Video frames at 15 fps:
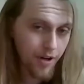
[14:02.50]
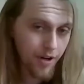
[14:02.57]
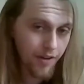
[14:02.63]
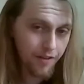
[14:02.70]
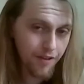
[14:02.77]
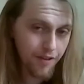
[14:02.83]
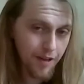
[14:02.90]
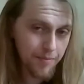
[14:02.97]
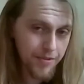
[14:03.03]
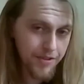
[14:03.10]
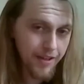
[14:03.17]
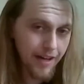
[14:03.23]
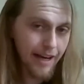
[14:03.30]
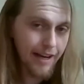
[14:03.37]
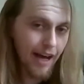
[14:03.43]
the flip
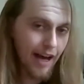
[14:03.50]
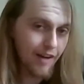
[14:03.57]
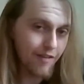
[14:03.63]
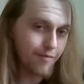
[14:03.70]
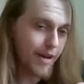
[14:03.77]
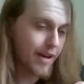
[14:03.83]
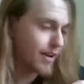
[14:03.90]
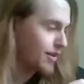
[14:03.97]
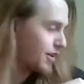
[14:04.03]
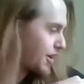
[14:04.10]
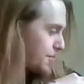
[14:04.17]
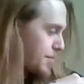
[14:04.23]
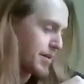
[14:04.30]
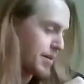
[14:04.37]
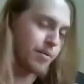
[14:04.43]
side, I've met a lot of
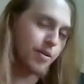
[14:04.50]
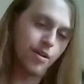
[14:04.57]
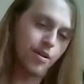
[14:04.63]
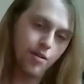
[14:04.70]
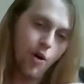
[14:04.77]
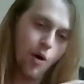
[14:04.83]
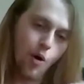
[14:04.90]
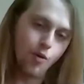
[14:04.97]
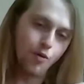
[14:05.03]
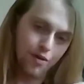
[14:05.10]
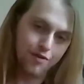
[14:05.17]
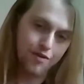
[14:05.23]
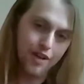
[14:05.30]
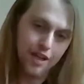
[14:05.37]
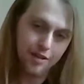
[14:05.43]
people over
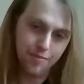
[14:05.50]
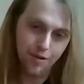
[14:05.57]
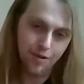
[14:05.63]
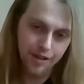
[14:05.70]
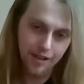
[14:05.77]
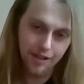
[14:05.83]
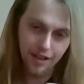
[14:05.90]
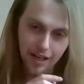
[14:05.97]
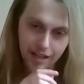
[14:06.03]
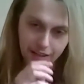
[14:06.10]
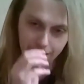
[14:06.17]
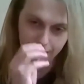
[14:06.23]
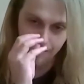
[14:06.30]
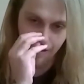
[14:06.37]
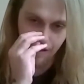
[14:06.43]
Facebook and like
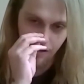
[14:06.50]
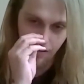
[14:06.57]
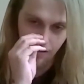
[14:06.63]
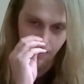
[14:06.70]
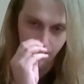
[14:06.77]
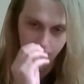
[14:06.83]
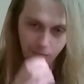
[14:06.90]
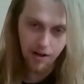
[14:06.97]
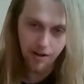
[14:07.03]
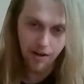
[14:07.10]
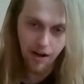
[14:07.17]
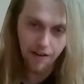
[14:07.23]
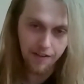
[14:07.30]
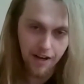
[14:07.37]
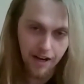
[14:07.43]
the internet and
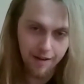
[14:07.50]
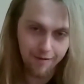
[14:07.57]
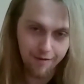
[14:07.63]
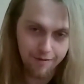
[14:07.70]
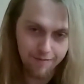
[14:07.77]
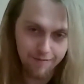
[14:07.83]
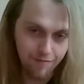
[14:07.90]
whatnot that I've